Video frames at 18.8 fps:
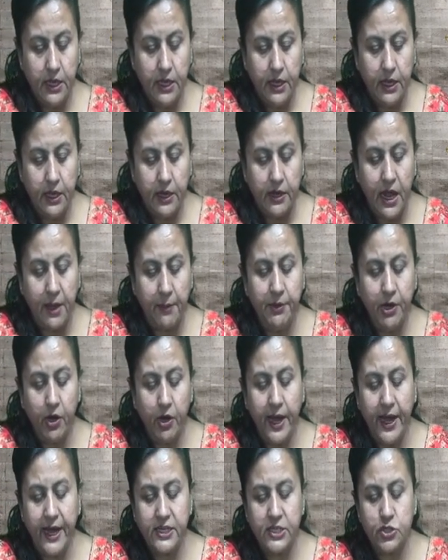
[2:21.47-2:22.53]
Rub your
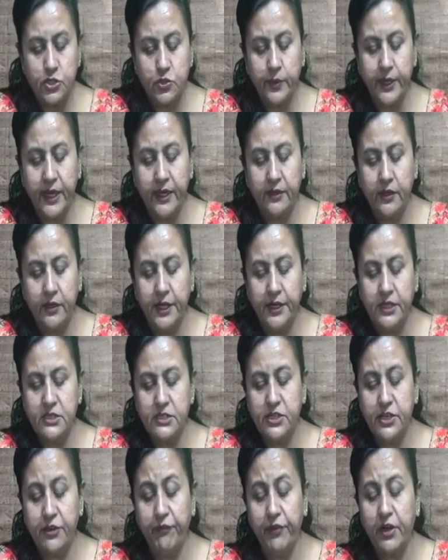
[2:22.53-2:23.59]
hands together. It is
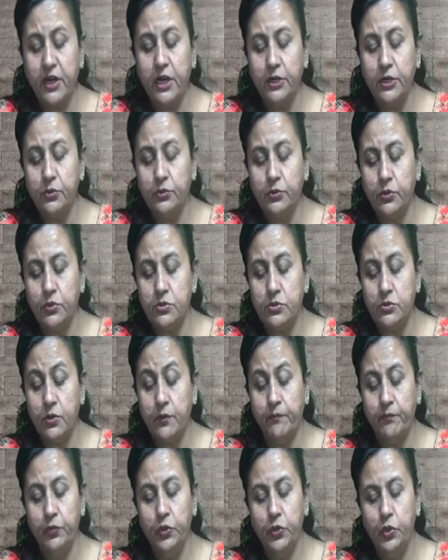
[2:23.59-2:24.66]
difficult to do
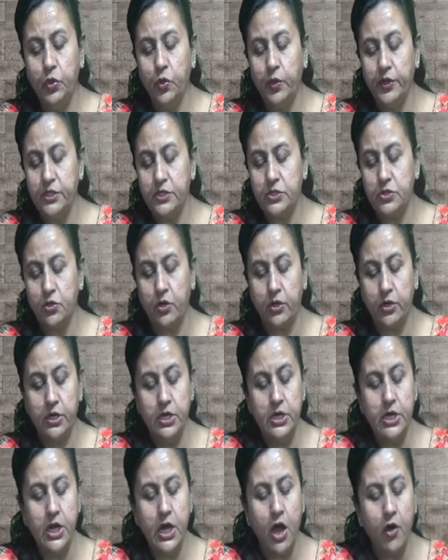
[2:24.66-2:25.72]
so? No, it is not.
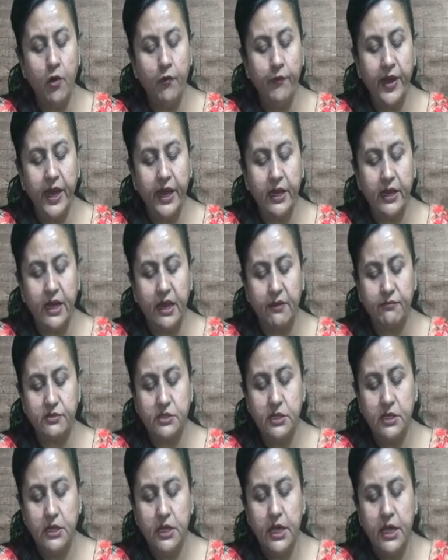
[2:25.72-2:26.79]
Now wear gloves.
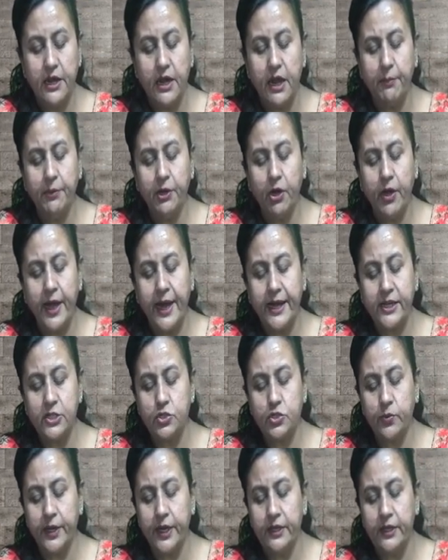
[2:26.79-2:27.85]
Rub your hands
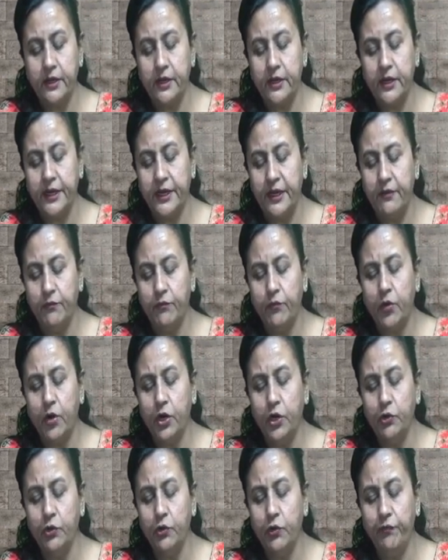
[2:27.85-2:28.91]
together again.
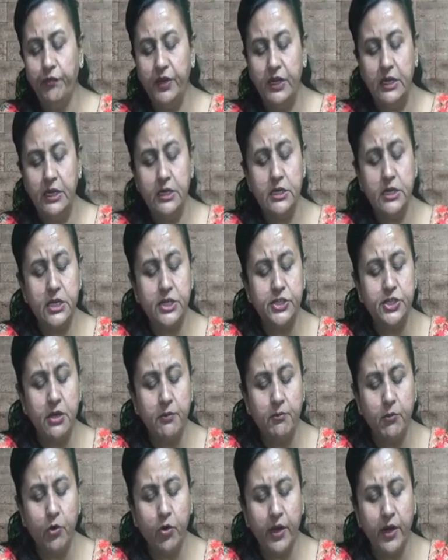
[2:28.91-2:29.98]
What do you feel? Little
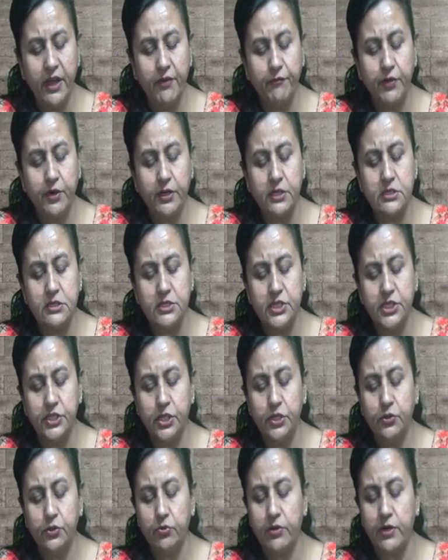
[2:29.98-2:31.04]
more effort is
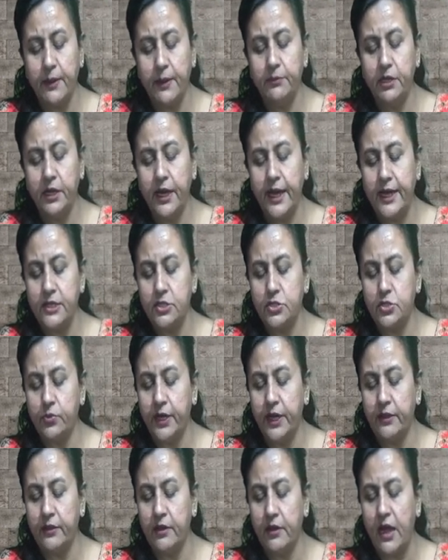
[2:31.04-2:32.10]
needed to rub the hands
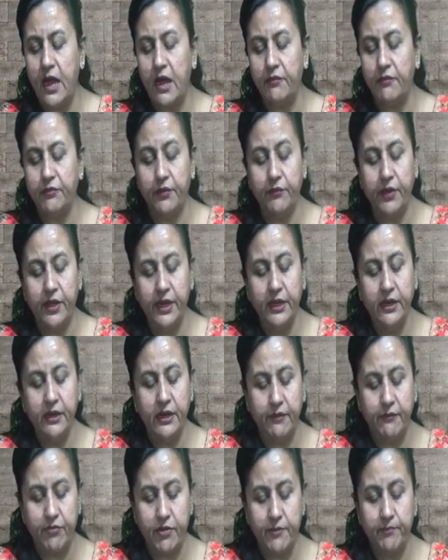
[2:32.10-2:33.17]
together after wearing
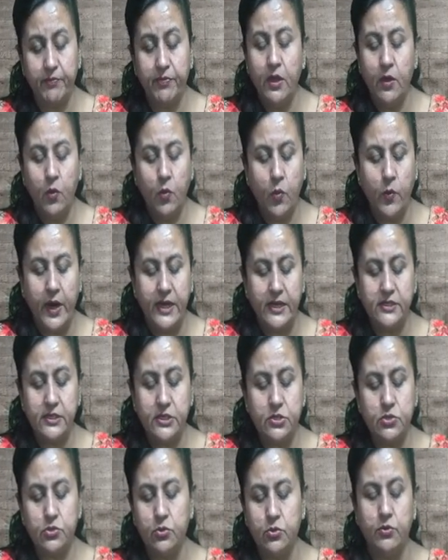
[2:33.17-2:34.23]
gloves. Why is
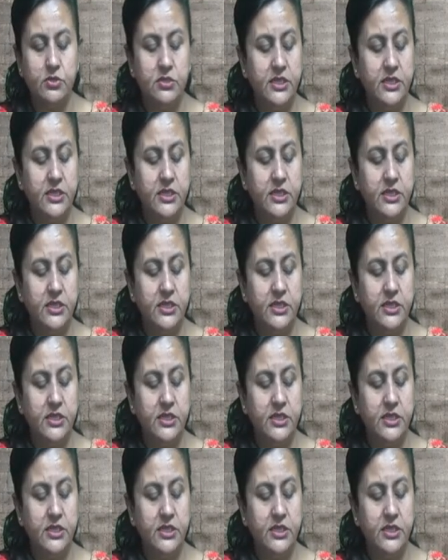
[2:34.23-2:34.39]
it so?